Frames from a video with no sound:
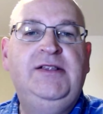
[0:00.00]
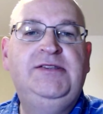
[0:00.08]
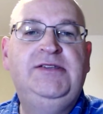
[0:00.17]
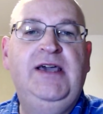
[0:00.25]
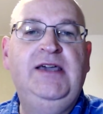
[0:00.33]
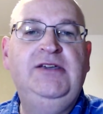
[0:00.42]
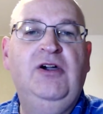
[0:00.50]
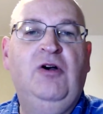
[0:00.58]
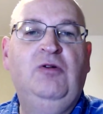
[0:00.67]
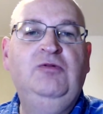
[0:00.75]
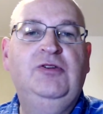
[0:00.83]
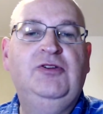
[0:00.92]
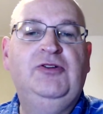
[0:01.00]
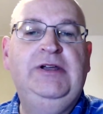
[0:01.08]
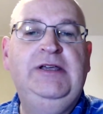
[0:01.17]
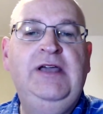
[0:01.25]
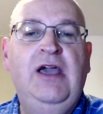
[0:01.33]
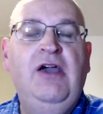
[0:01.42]
day
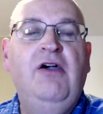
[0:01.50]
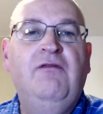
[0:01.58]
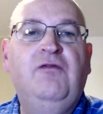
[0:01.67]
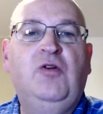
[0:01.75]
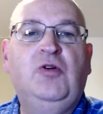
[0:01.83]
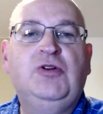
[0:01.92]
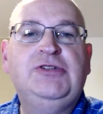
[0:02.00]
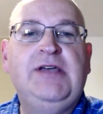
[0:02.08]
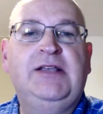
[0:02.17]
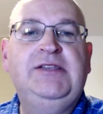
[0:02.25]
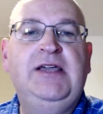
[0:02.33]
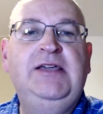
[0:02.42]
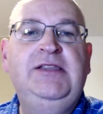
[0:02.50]
03 for Saturday